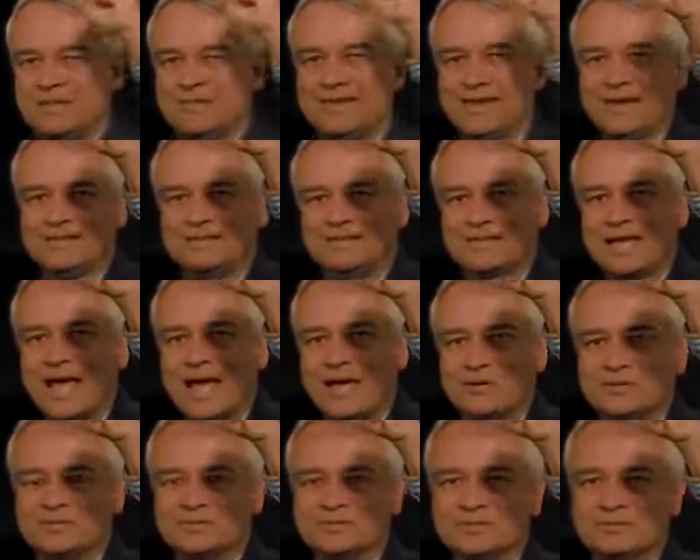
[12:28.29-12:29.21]
Then it
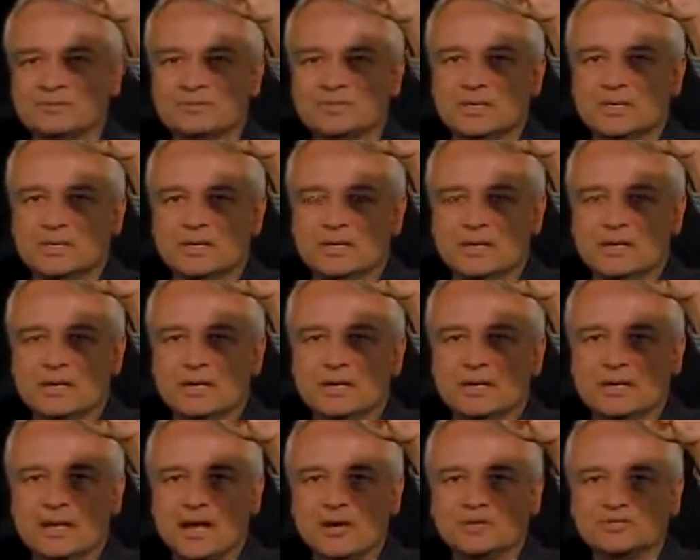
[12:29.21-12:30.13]
scatters.
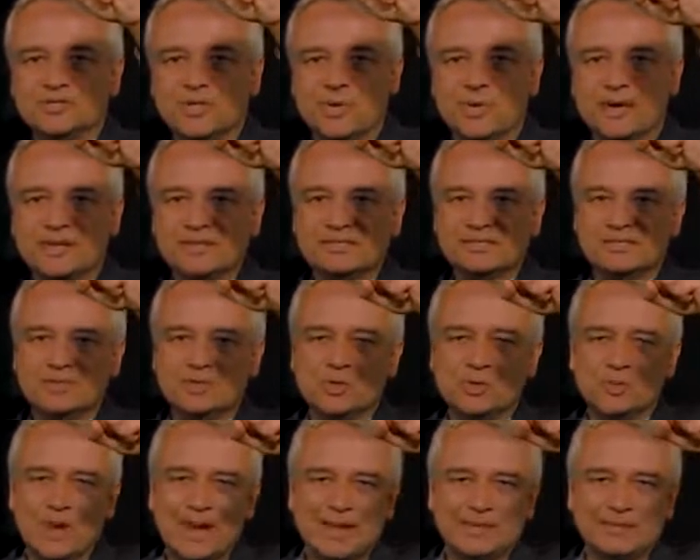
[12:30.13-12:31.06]
Now it's going in some
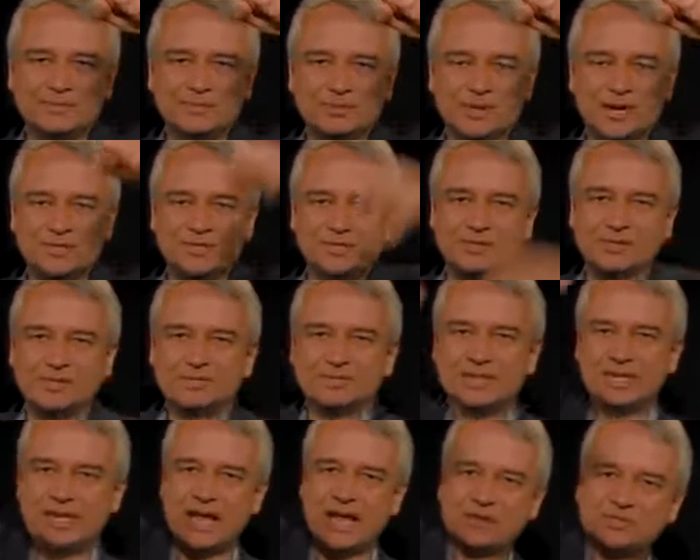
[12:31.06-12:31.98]
new random direction.
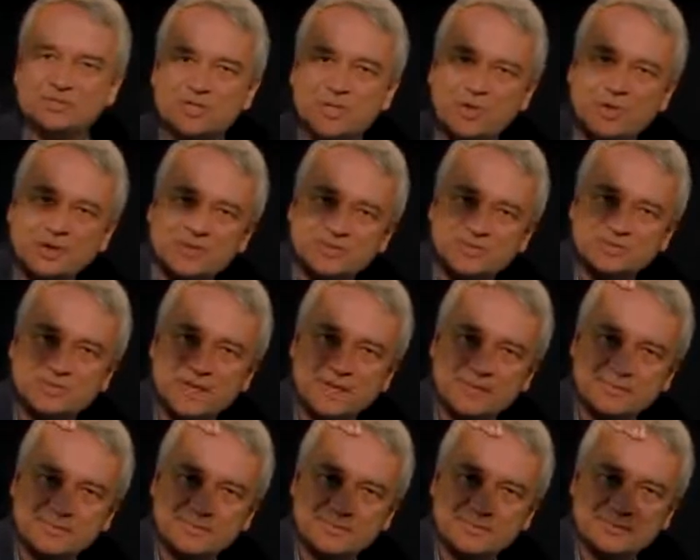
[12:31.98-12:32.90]
Let's say now it's going this
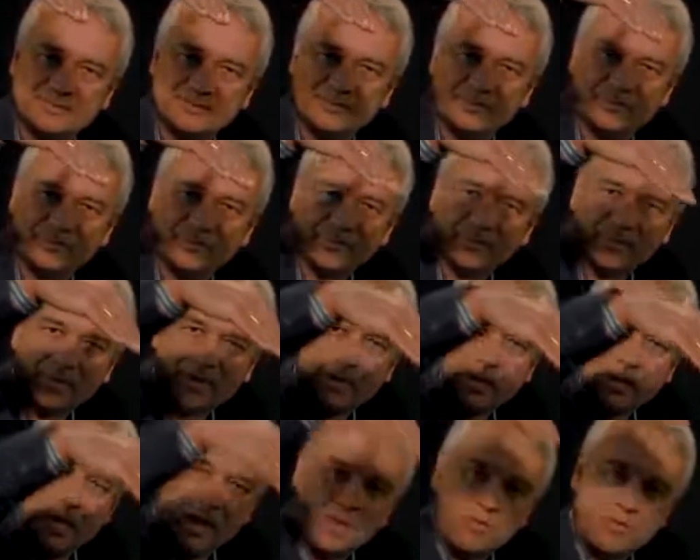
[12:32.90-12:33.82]
way.
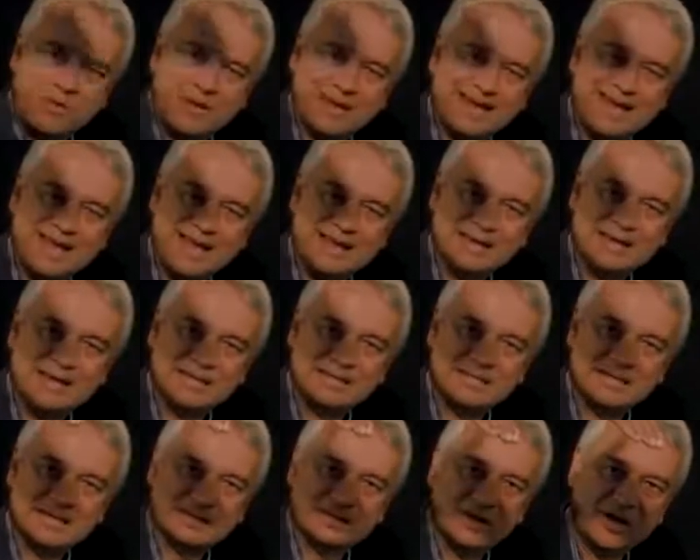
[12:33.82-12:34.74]
But again,
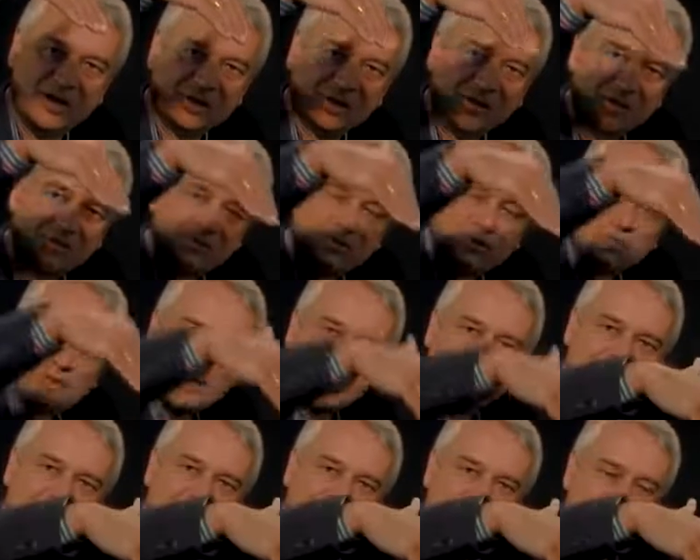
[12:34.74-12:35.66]
it does not go
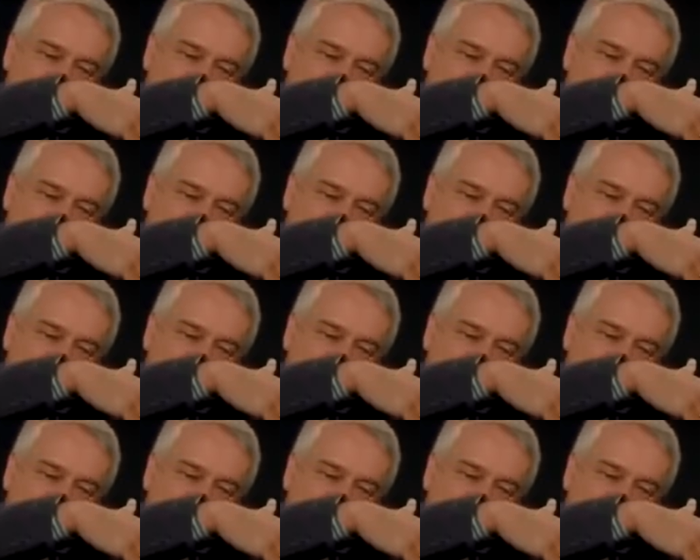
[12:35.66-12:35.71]
straight.